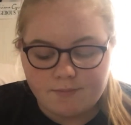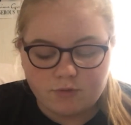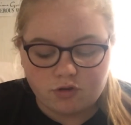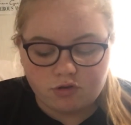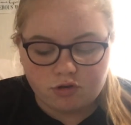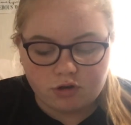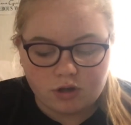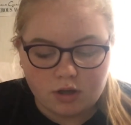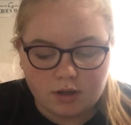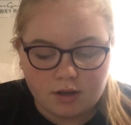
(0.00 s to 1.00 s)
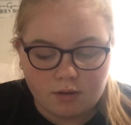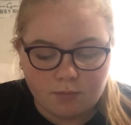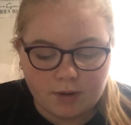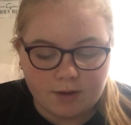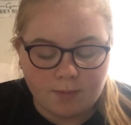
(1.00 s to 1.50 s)
which
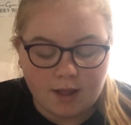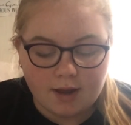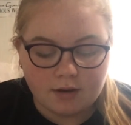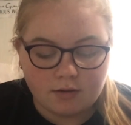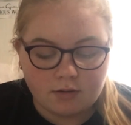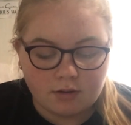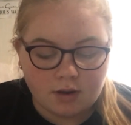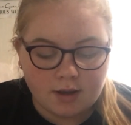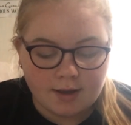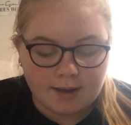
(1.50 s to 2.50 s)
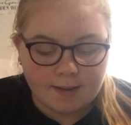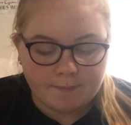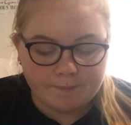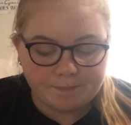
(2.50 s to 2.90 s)
we'd planned, and